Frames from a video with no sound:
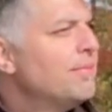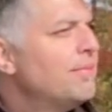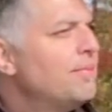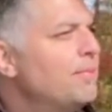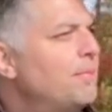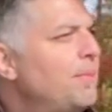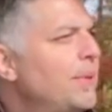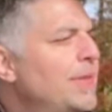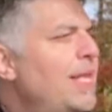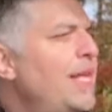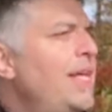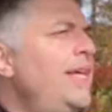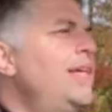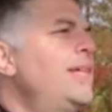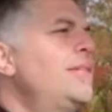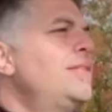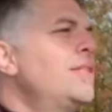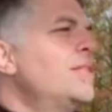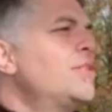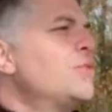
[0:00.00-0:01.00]
But the
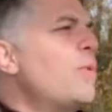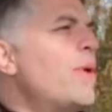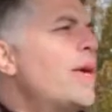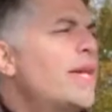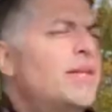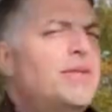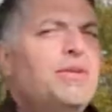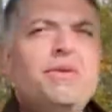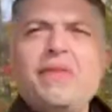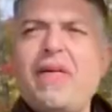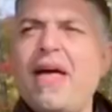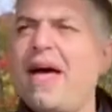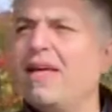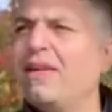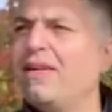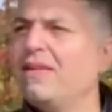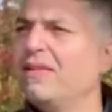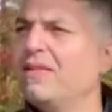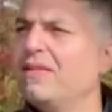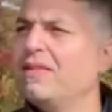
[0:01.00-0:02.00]
easiest way to do
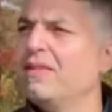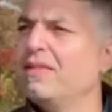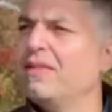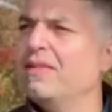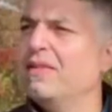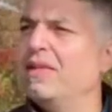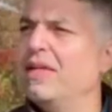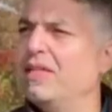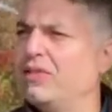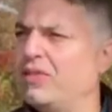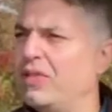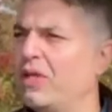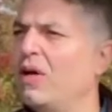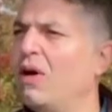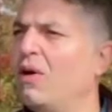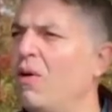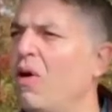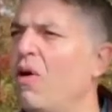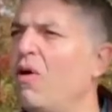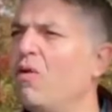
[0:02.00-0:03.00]
that is to
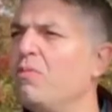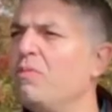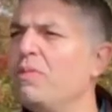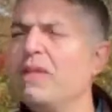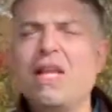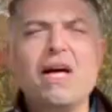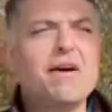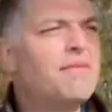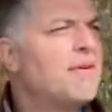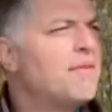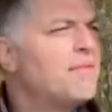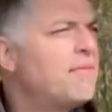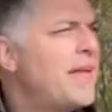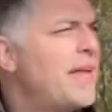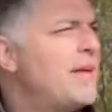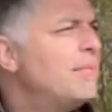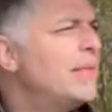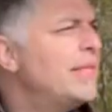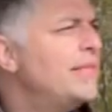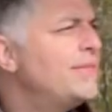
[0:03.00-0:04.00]
go home and love our
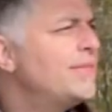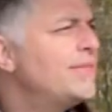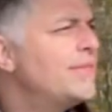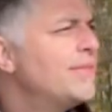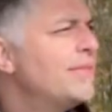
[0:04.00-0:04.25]
families.